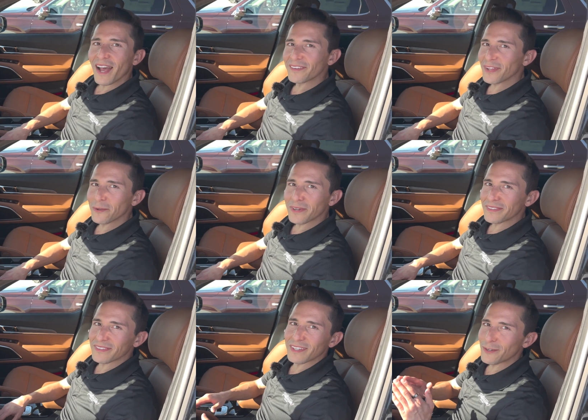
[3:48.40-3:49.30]
As
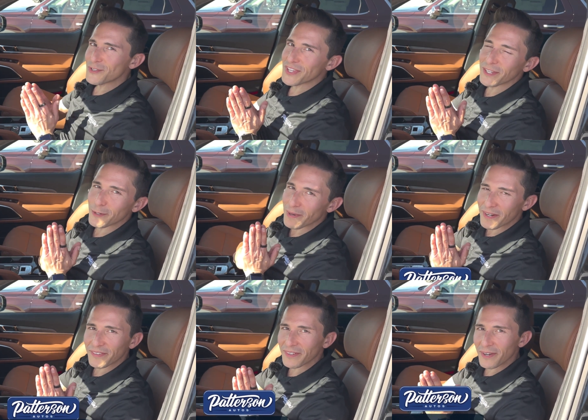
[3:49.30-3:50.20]
always, huge thank you to
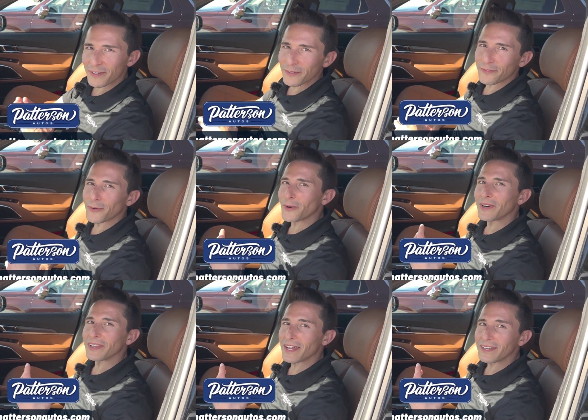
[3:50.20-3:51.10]
Patterson Autos
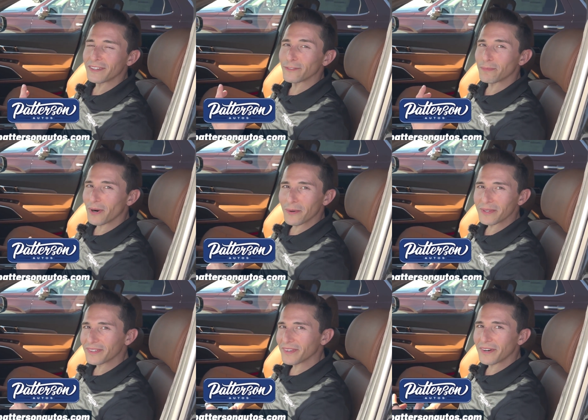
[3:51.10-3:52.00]
for letting us borrow
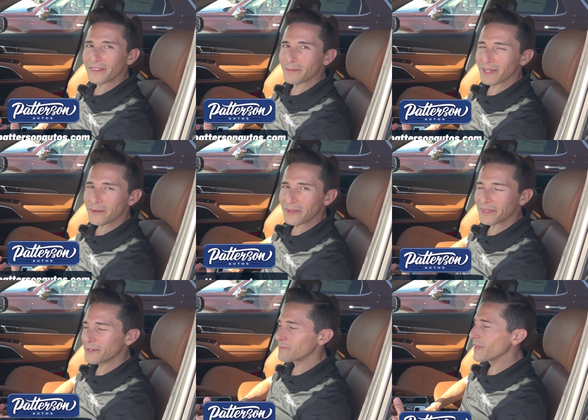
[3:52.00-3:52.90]
these cars and play with
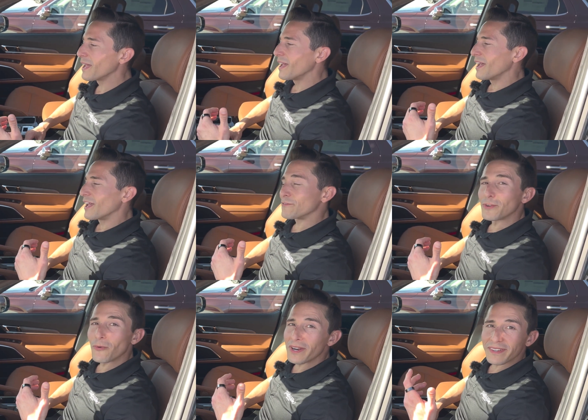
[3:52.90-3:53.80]
them. If
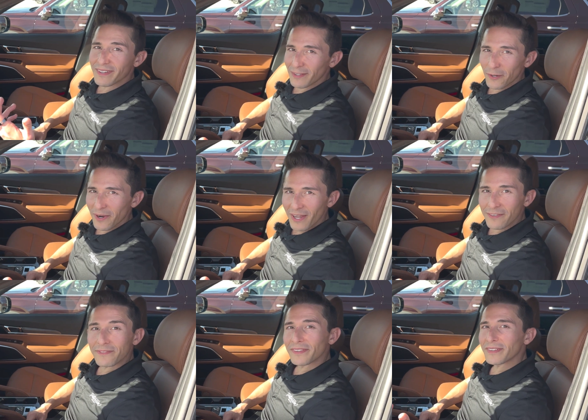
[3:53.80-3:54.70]
you want a
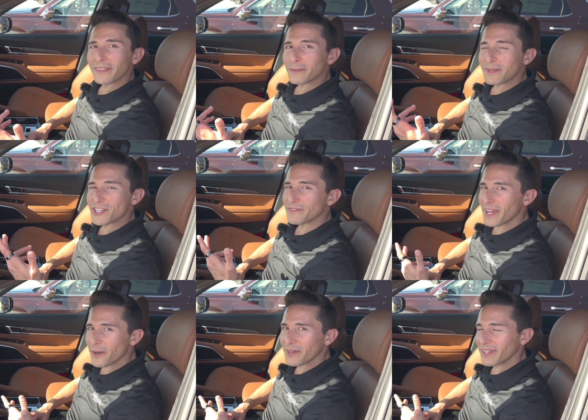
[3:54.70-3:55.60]
Telluride, visit us at
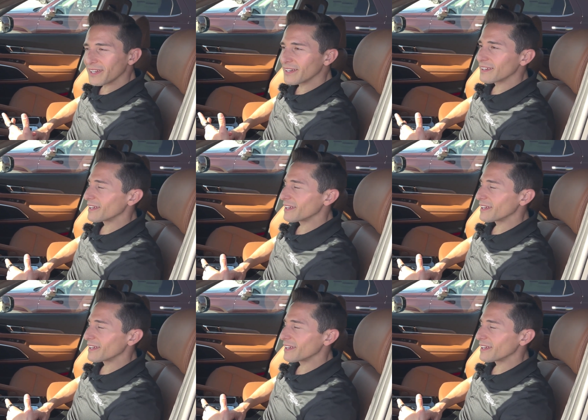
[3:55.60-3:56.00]
Viejo Kia.